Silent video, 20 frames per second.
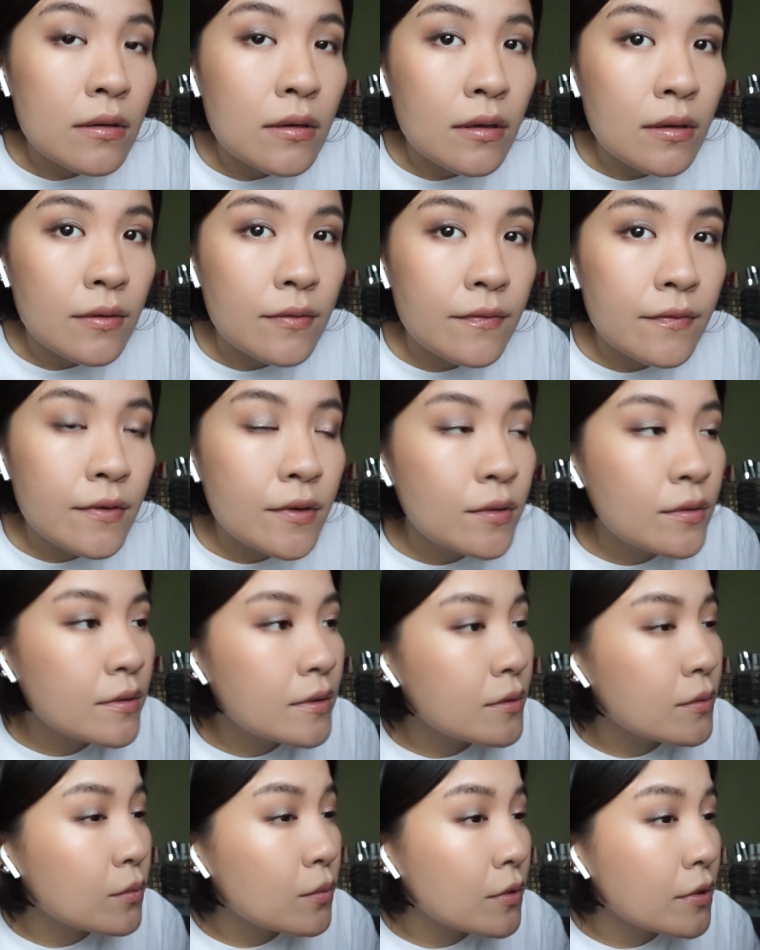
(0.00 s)
I feel it
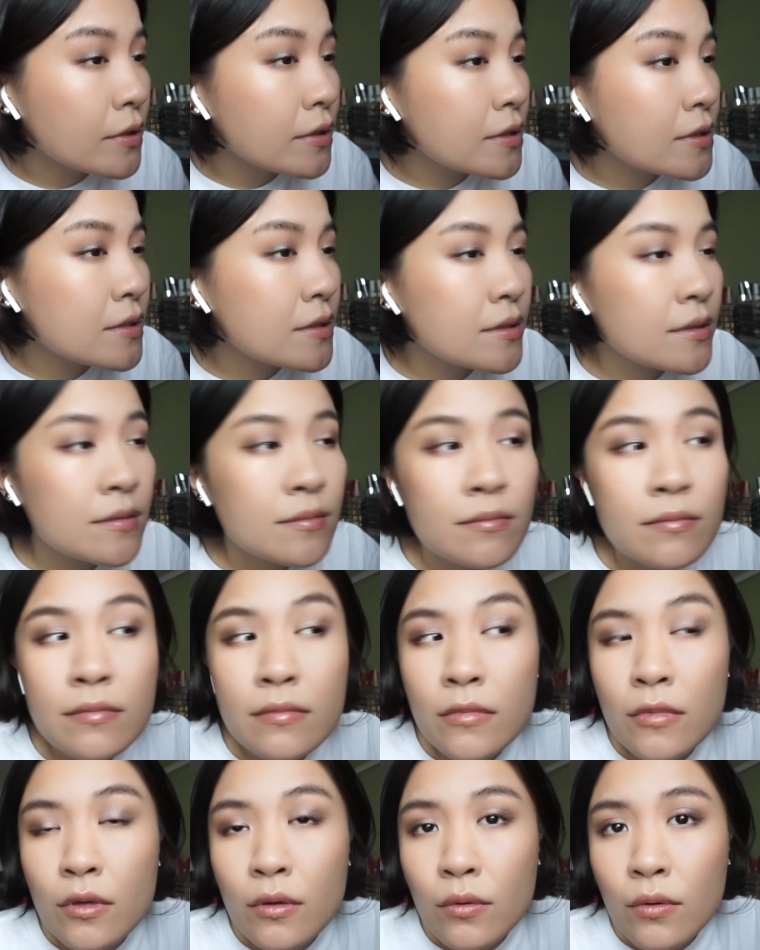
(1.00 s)
looks
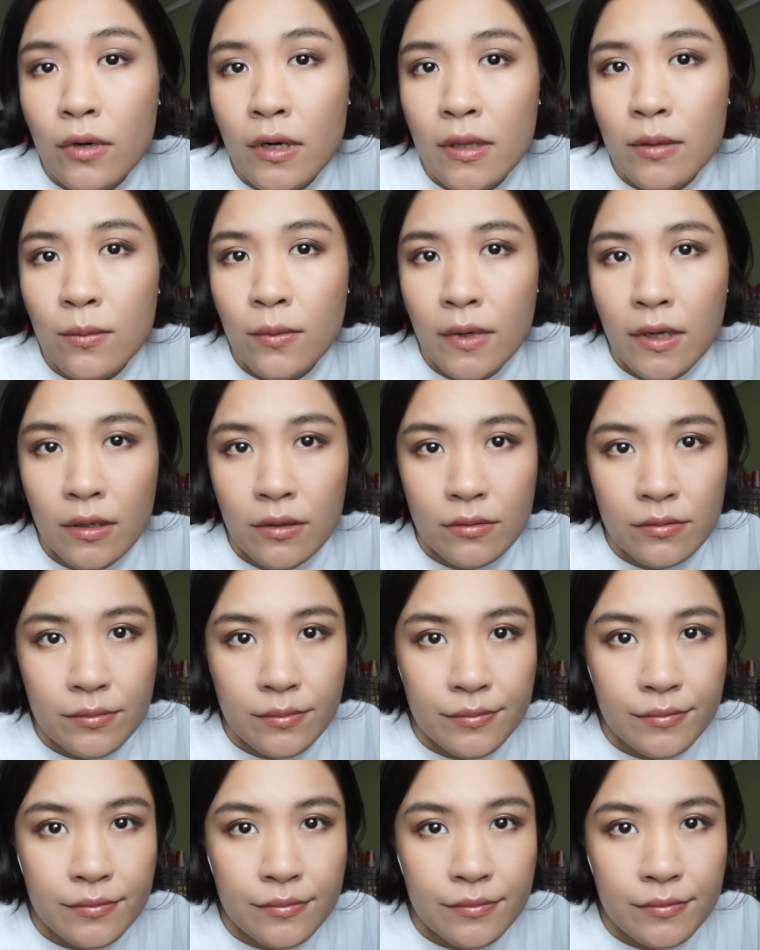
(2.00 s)
quite well.